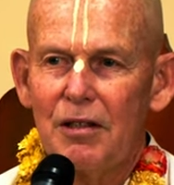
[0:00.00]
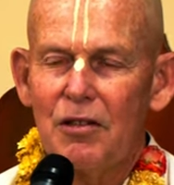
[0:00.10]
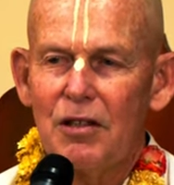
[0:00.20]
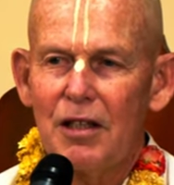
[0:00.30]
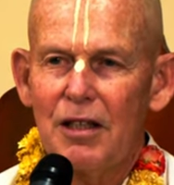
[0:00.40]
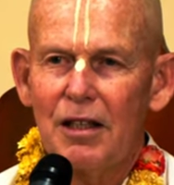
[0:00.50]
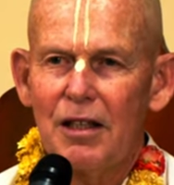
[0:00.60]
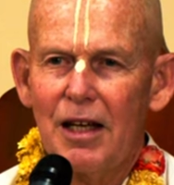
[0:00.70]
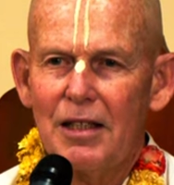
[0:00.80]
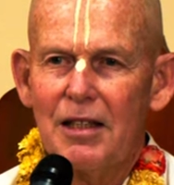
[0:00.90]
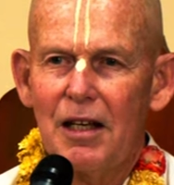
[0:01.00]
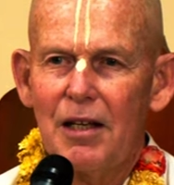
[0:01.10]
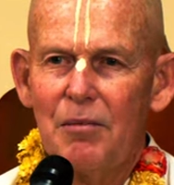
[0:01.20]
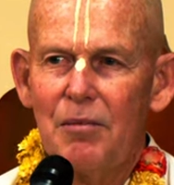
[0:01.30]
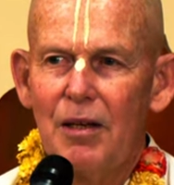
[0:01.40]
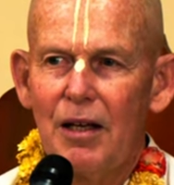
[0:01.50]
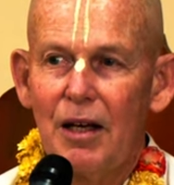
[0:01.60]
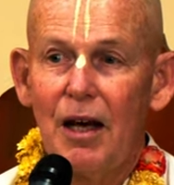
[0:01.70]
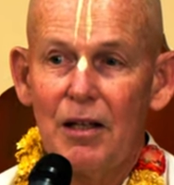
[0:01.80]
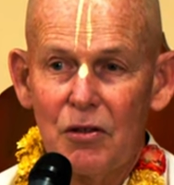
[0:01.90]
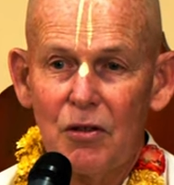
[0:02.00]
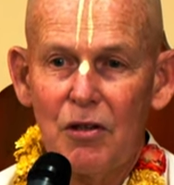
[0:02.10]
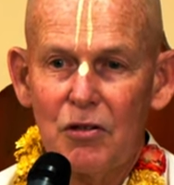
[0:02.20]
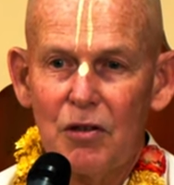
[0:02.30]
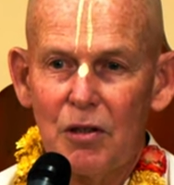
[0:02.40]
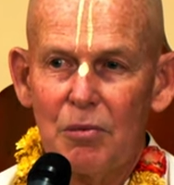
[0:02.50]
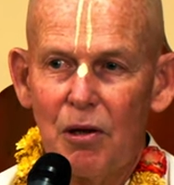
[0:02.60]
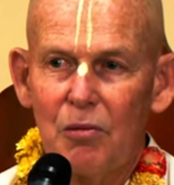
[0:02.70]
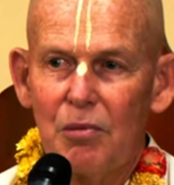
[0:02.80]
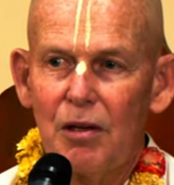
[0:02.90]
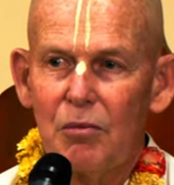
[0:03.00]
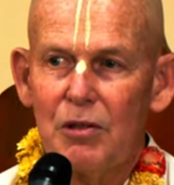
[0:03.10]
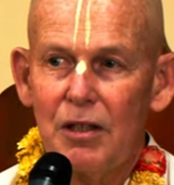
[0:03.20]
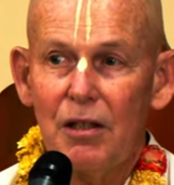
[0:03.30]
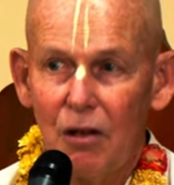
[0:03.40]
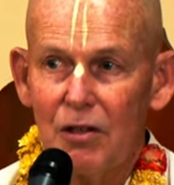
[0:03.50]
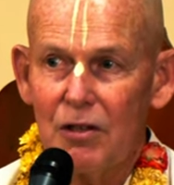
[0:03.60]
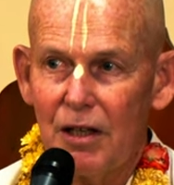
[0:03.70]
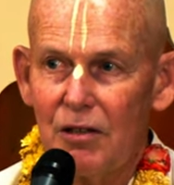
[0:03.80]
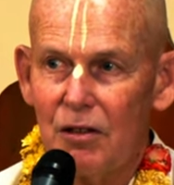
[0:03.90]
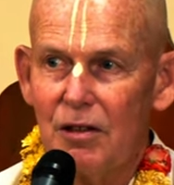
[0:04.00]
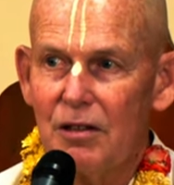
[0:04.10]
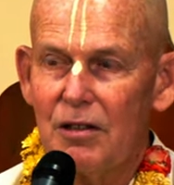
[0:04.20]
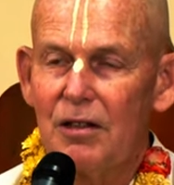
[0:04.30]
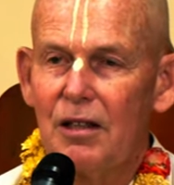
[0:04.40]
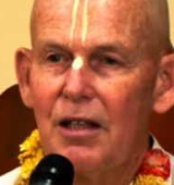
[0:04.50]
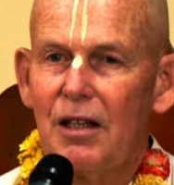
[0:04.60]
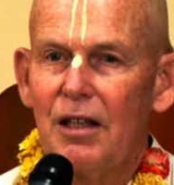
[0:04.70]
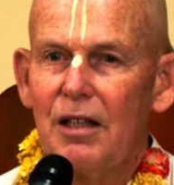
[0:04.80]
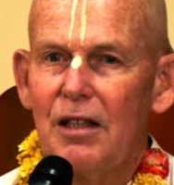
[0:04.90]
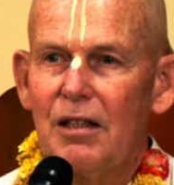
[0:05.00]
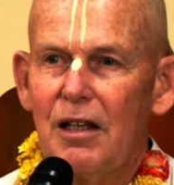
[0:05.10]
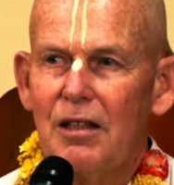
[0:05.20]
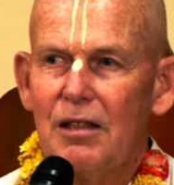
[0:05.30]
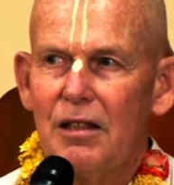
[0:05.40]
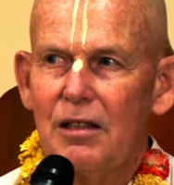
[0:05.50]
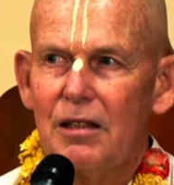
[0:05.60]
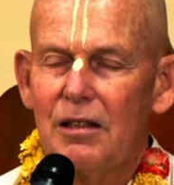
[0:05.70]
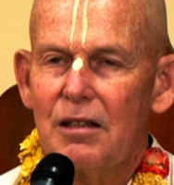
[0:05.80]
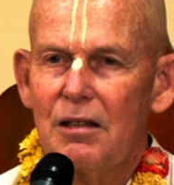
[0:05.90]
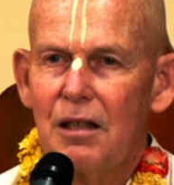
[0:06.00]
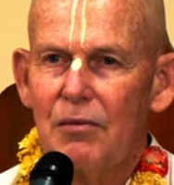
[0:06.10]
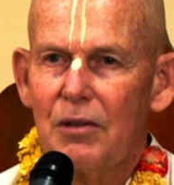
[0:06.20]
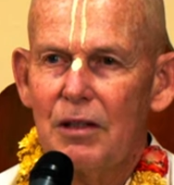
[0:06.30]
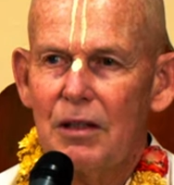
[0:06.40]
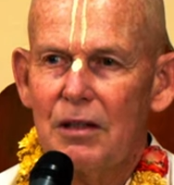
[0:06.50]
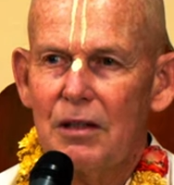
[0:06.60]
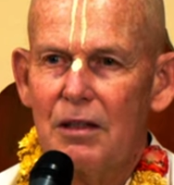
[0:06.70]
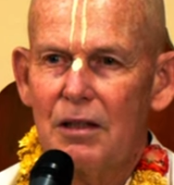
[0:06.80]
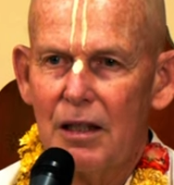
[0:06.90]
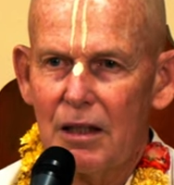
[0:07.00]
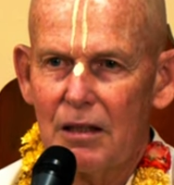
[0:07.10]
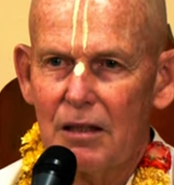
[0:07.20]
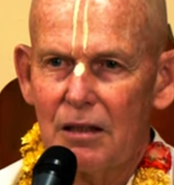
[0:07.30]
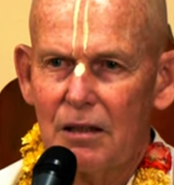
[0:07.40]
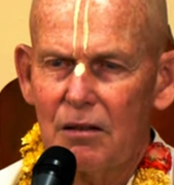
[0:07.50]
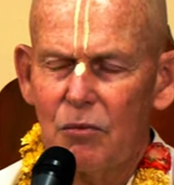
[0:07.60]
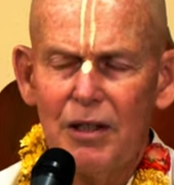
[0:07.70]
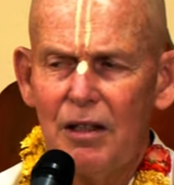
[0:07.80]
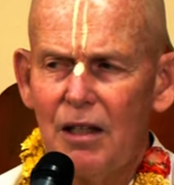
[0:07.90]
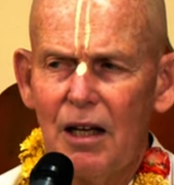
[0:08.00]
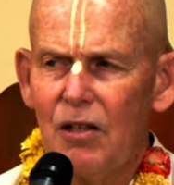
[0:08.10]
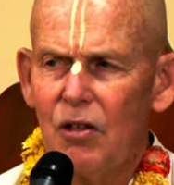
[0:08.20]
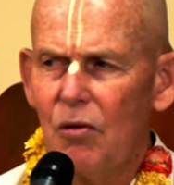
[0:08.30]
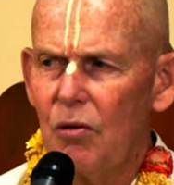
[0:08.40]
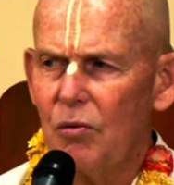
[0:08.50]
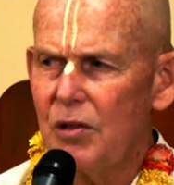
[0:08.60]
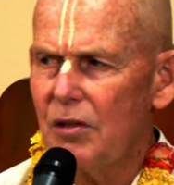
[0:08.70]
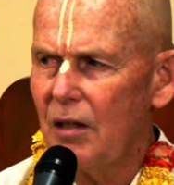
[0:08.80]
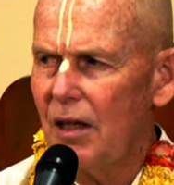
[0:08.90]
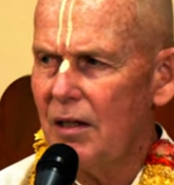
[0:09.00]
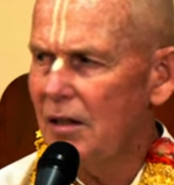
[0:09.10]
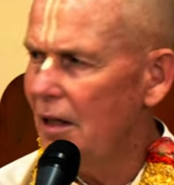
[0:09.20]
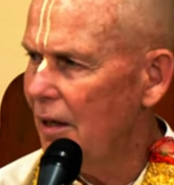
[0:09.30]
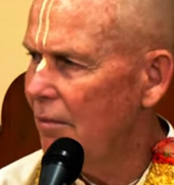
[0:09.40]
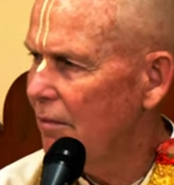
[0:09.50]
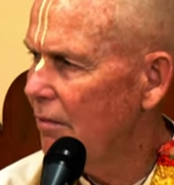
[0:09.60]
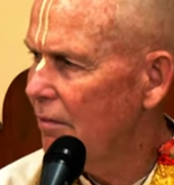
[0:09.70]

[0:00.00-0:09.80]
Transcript: Just like the last time I saw Srila Prabhupada was in Los Angeles, 1976. We did not know it was the last time.